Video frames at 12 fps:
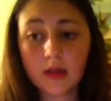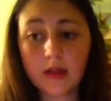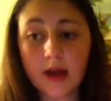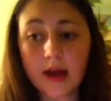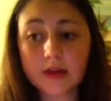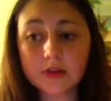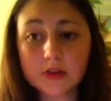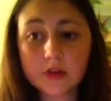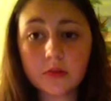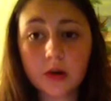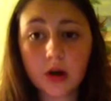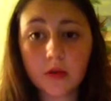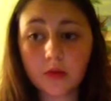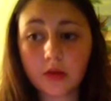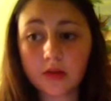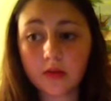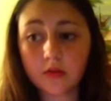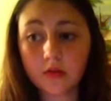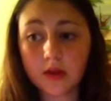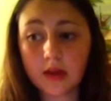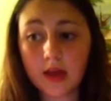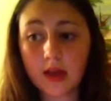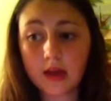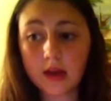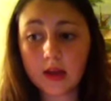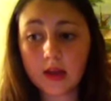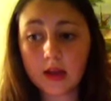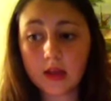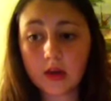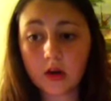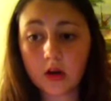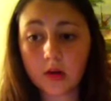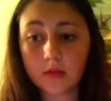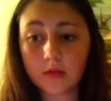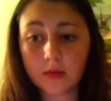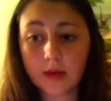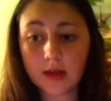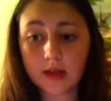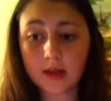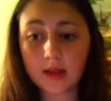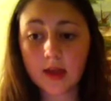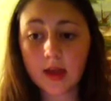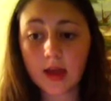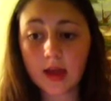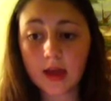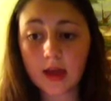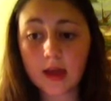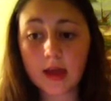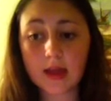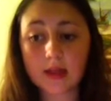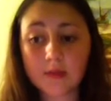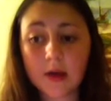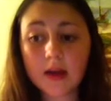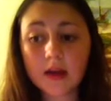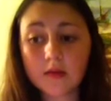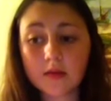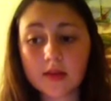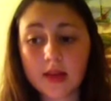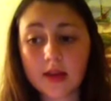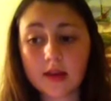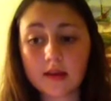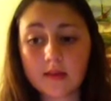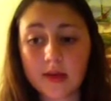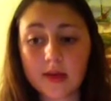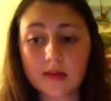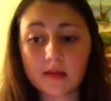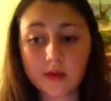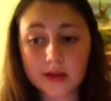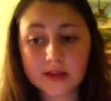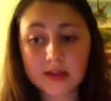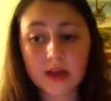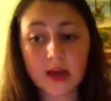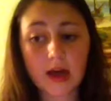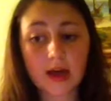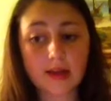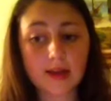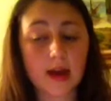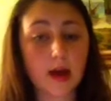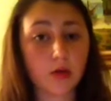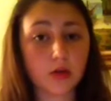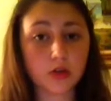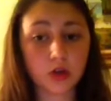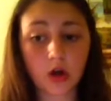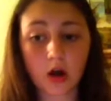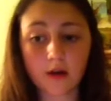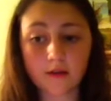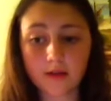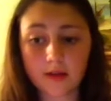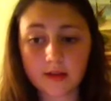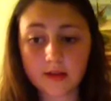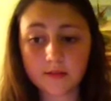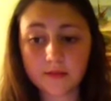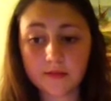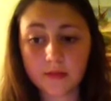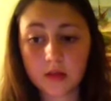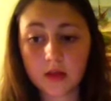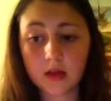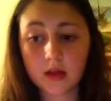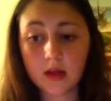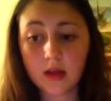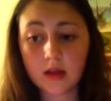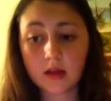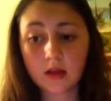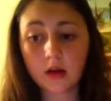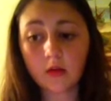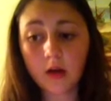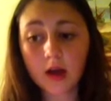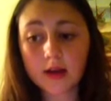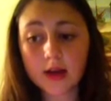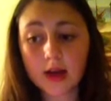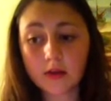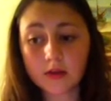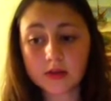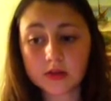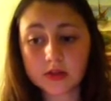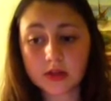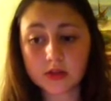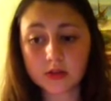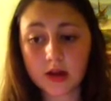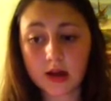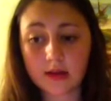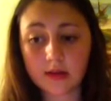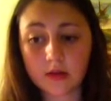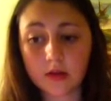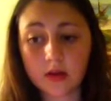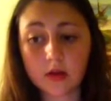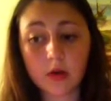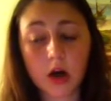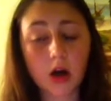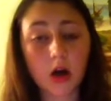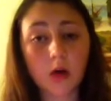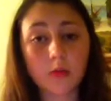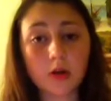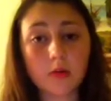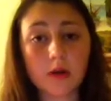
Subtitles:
The hydrogen bomb was created in the arms race, and Sputnik was sent into space. Dwight D. Eisenhower took office. Little Rock 9 went to Central High School, and the Montgomery